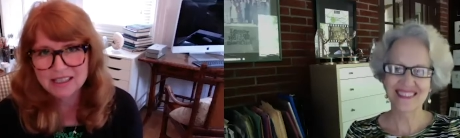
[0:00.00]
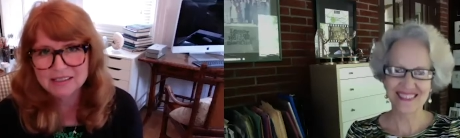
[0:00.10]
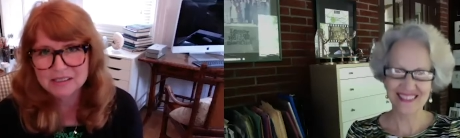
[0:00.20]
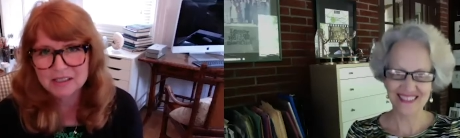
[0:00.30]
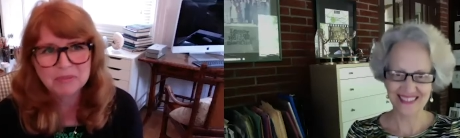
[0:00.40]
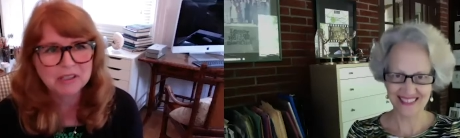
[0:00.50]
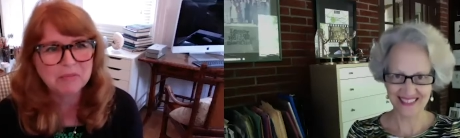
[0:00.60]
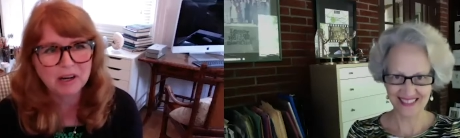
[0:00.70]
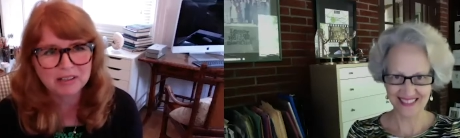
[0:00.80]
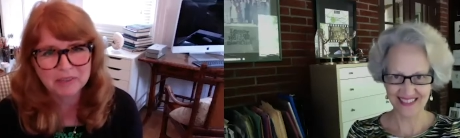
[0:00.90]
Speaker 1: that's a
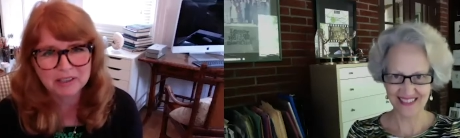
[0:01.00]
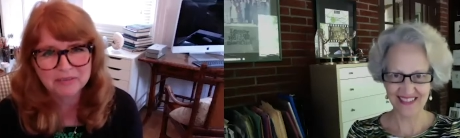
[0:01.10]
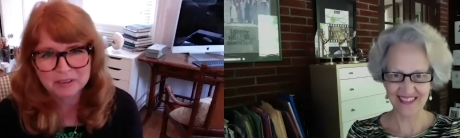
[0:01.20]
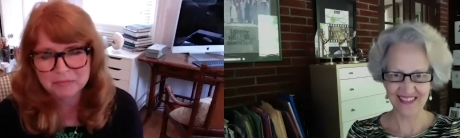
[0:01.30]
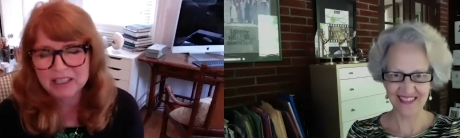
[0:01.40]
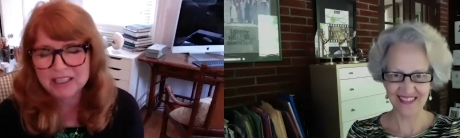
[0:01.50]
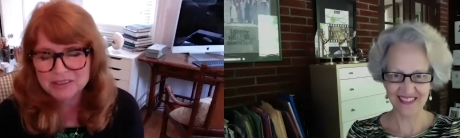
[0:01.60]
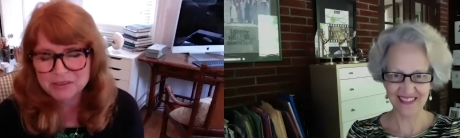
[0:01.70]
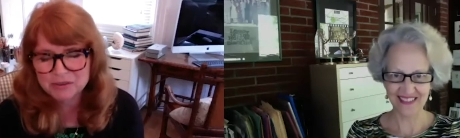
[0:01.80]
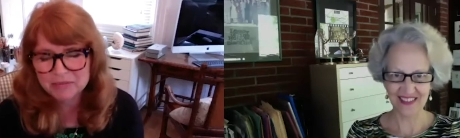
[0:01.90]
big part of my
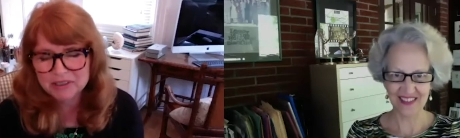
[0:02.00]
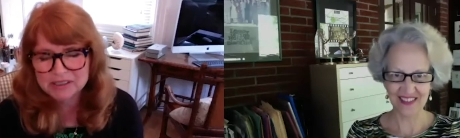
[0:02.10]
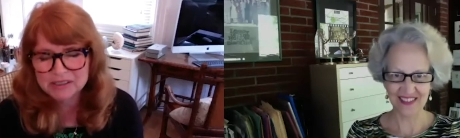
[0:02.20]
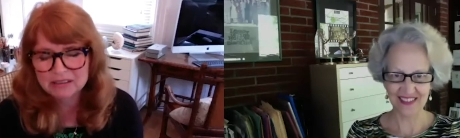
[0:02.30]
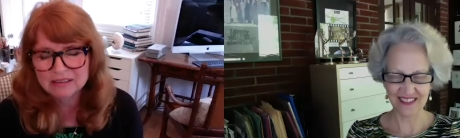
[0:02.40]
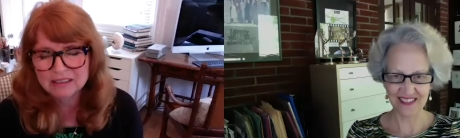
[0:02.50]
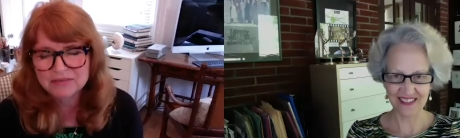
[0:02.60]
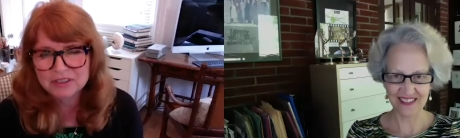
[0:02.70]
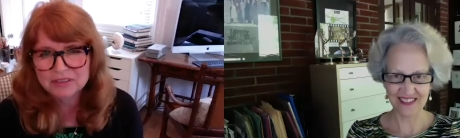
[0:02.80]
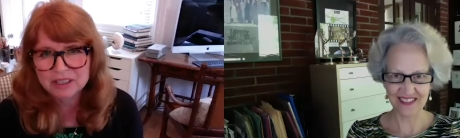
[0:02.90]
filmmaking story because I
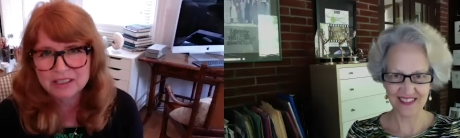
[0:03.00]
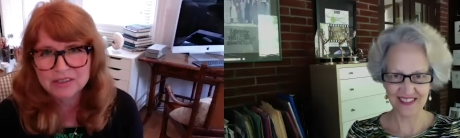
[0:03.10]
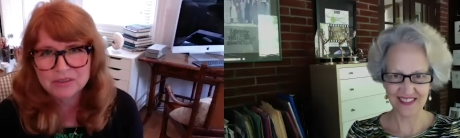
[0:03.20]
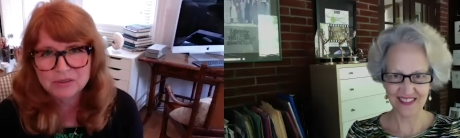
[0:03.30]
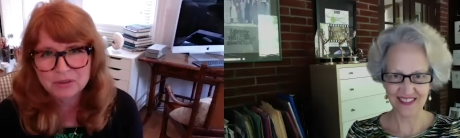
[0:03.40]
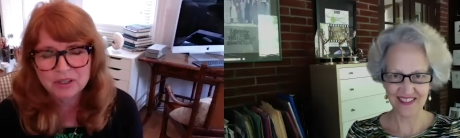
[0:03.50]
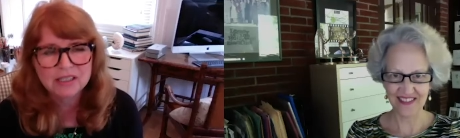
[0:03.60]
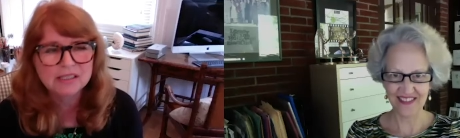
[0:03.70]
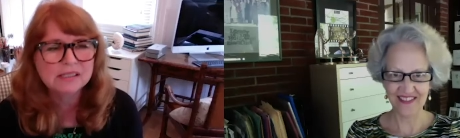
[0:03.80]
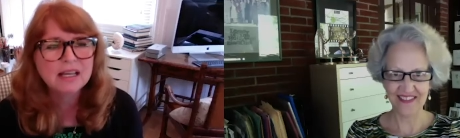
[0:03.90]
love to write
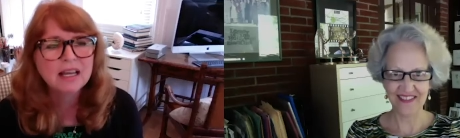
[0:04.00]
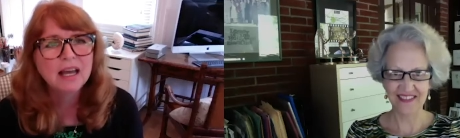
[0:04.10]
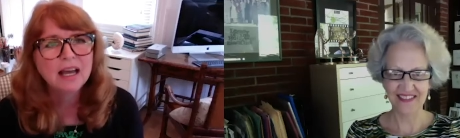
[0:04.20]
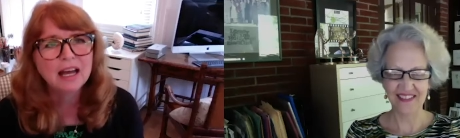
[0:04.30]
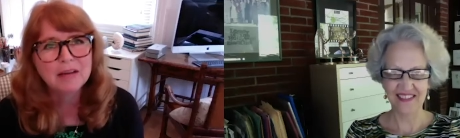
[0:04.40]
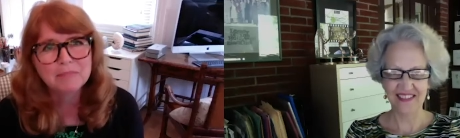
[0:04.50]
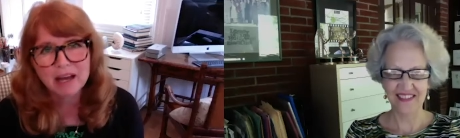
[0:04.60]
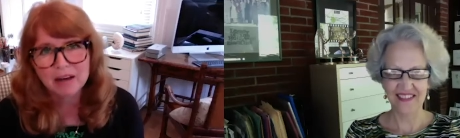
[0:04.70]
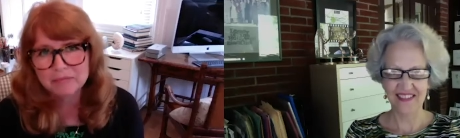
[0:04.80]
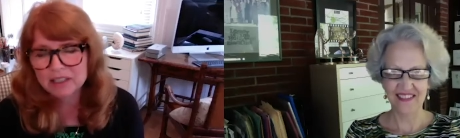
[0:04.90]
stories
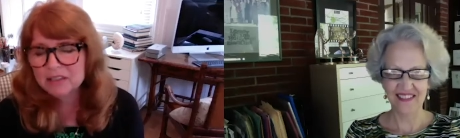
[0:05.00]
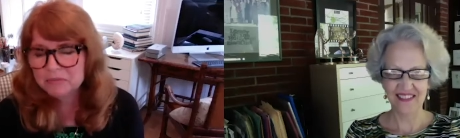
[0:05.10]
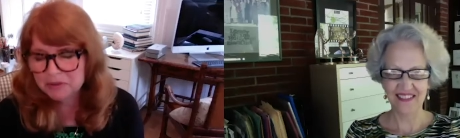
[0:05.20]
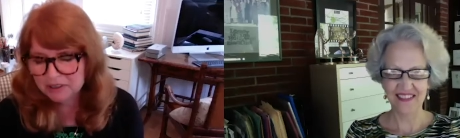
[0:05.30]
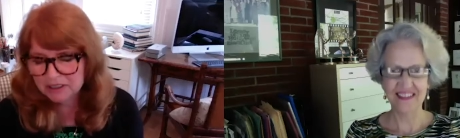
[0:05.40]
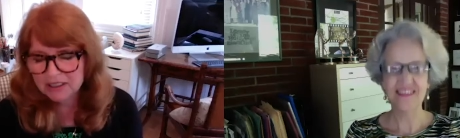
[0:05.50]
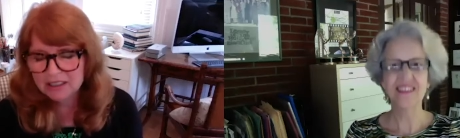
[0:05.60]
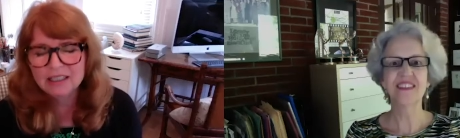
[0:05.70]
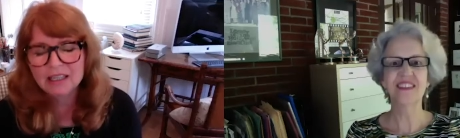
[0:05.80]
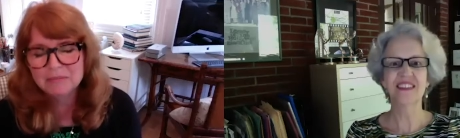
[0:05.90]
about my
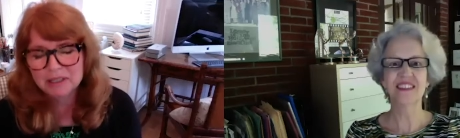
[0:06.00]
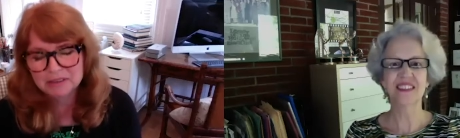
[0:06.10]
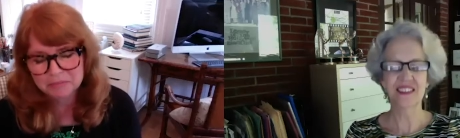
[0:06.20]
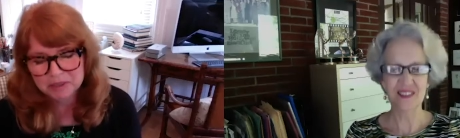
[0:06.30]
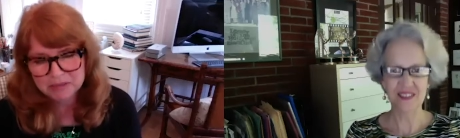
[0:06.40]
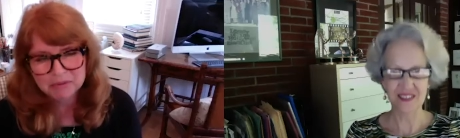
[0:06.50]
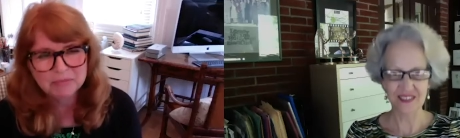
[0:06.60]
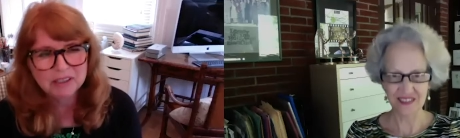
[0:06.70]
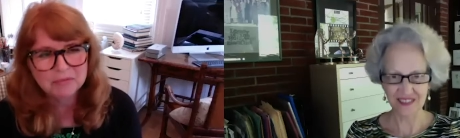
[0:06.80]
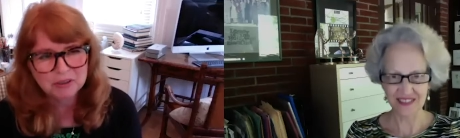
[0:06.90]
community, about the people
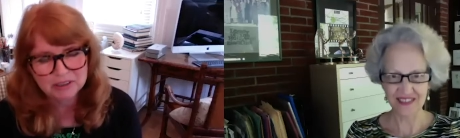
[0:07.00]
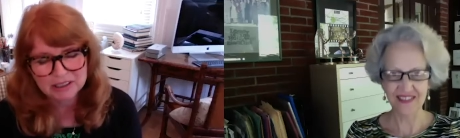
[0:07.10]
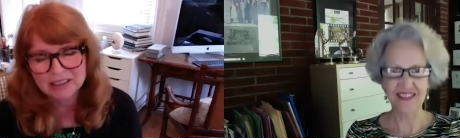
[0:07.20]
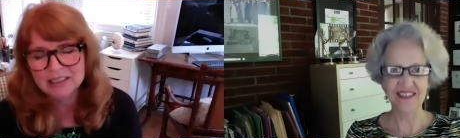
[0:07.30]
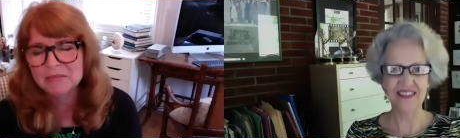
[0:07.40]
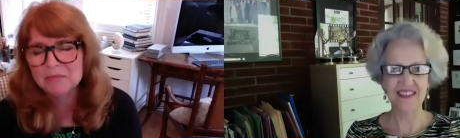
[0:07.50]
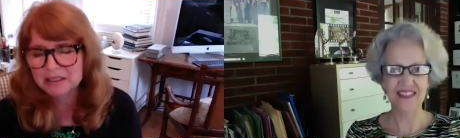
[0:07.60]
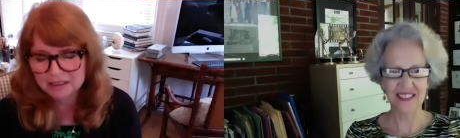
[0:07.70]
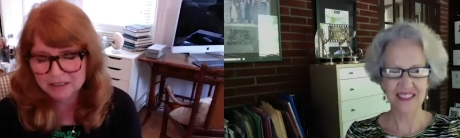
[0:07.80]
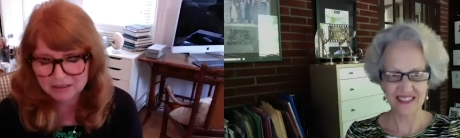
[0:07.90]
in my community, and
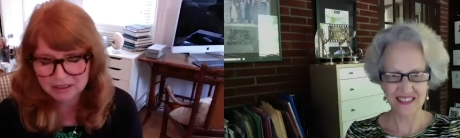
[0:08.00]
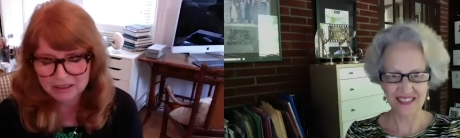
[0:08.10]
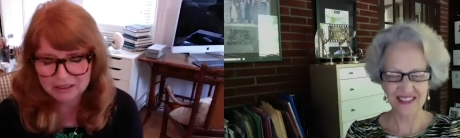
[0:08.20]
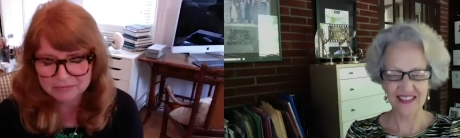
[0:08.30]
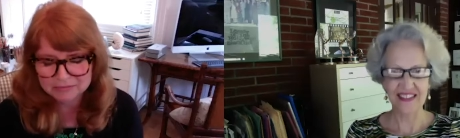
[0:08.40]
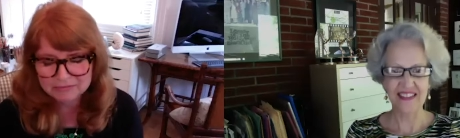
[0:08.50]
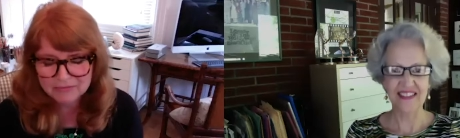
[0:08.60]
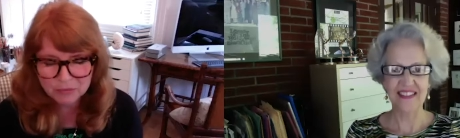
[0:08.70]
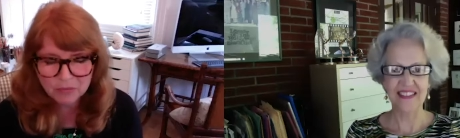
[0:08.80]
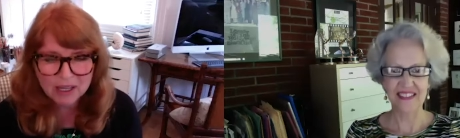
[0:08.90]
about
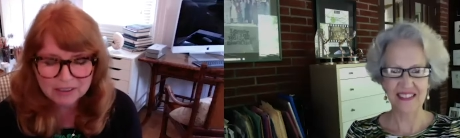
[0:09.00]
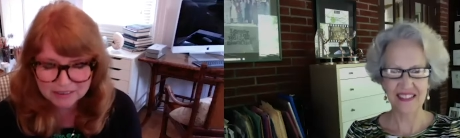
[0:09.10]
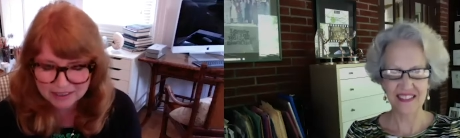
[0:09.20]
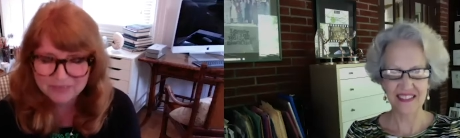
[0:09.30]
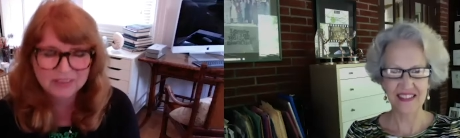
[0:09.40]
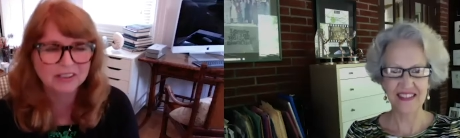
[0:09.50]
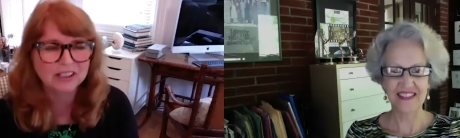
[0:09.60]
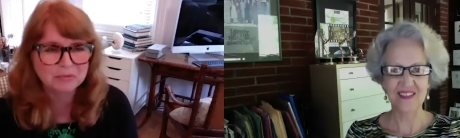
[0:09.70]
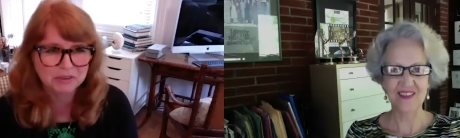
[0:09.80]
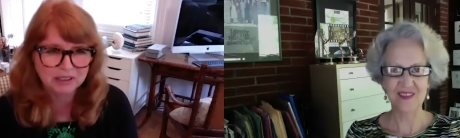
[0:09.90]
the wildlife in
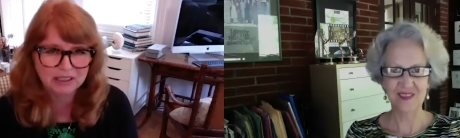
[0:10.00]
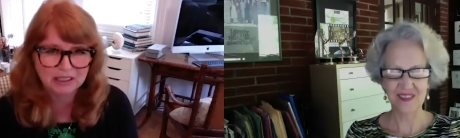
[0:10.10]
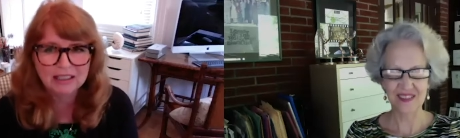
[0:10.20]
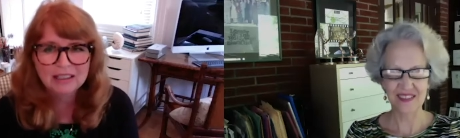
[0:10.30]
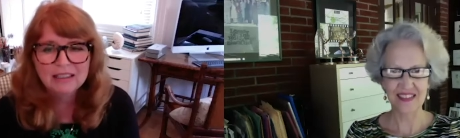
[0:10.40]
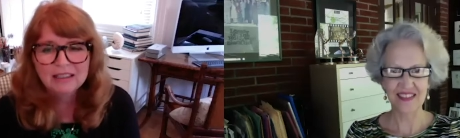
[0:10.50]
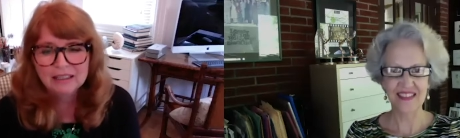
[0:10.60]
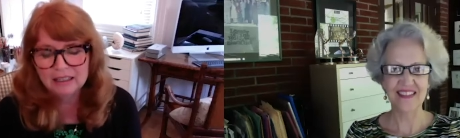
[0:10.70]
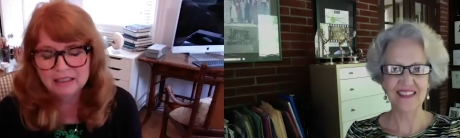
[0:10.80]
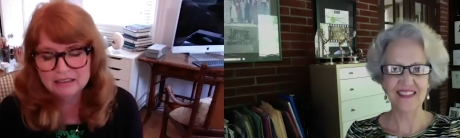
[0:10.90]
our community.
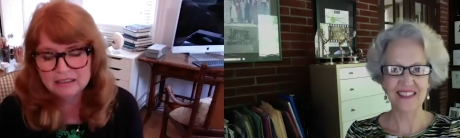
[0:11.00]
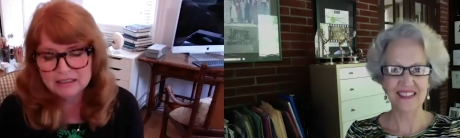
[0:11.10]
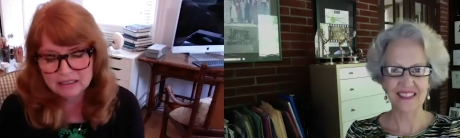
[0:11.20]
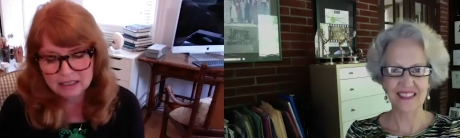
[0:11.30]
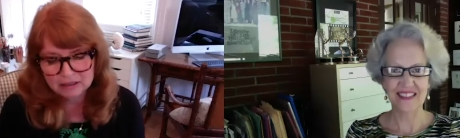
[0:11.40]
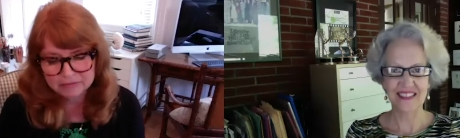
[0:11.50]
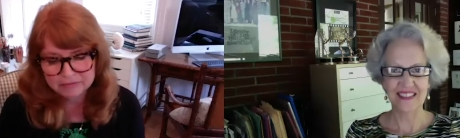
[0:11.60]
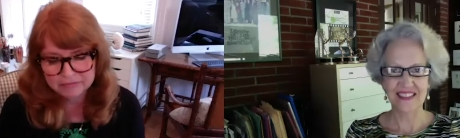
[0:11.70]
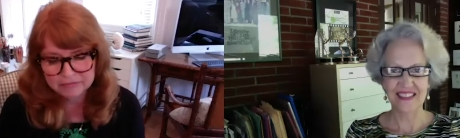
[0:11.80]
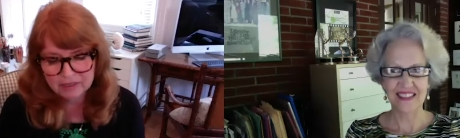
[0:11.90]
And
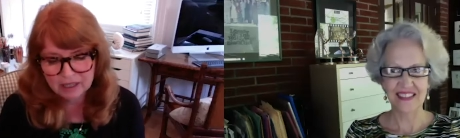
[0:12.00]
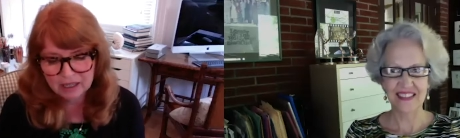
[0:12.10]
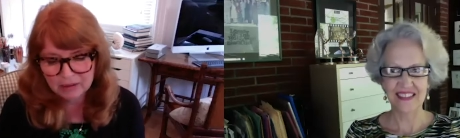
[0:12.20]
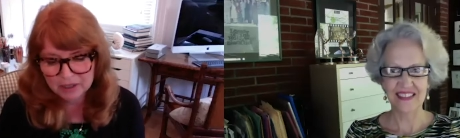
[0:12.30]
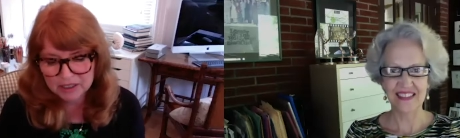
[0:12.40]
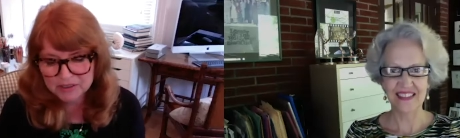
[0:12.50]
how I